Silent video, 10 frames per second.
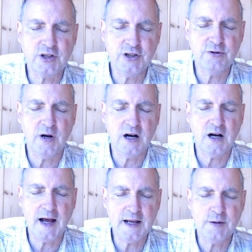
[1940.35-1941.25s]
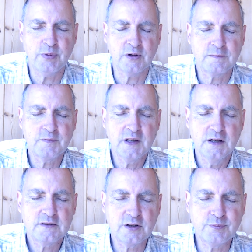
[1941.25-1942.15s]
You are able
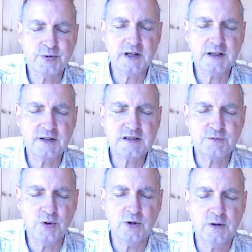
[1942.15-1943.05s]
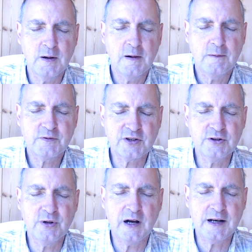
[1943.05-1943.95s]
to bring this war
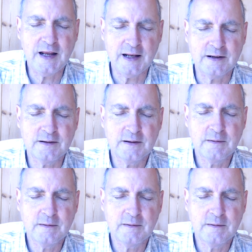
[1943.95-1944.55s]
to an end.